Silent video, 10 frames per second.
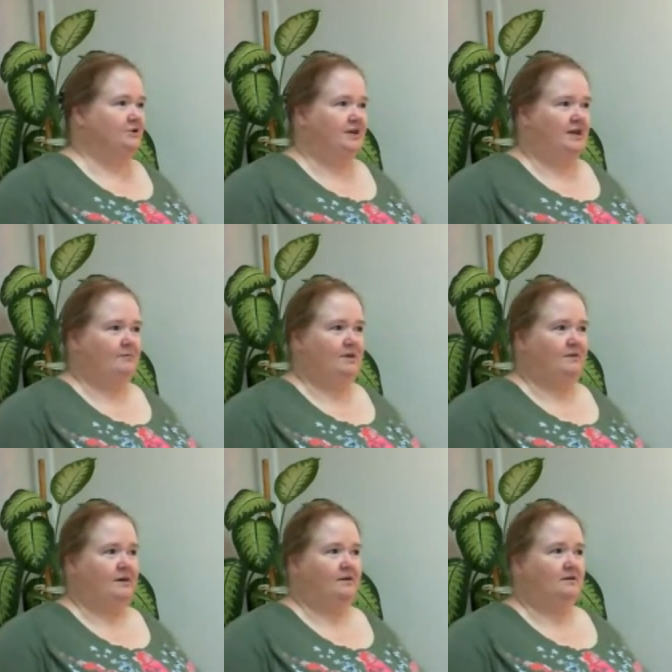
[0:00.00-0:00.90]
looking at me
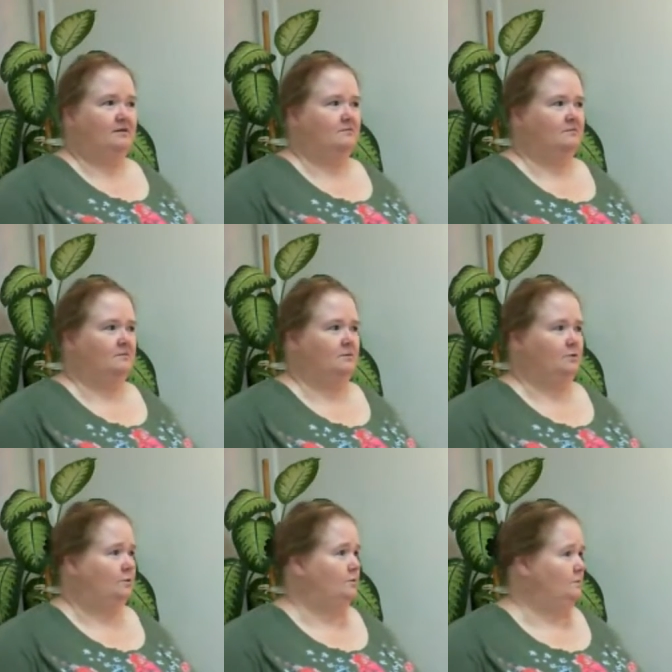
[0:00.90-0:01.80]
like,
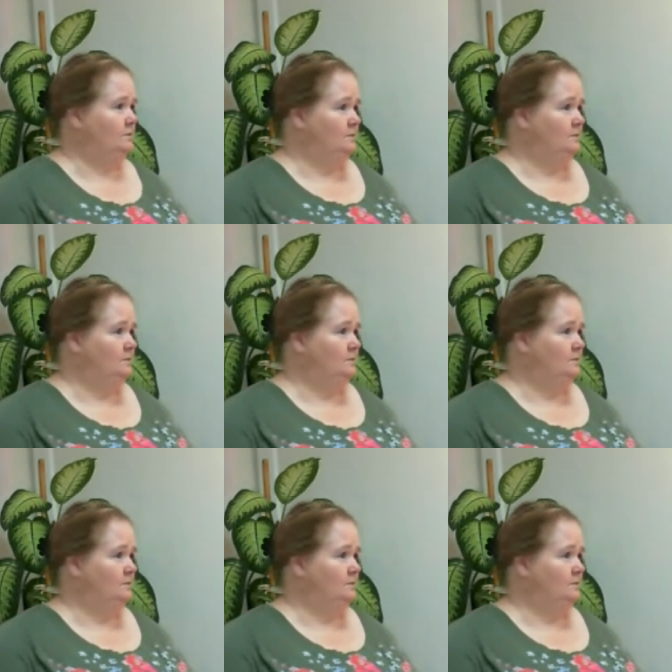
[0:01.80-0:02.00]
ooh.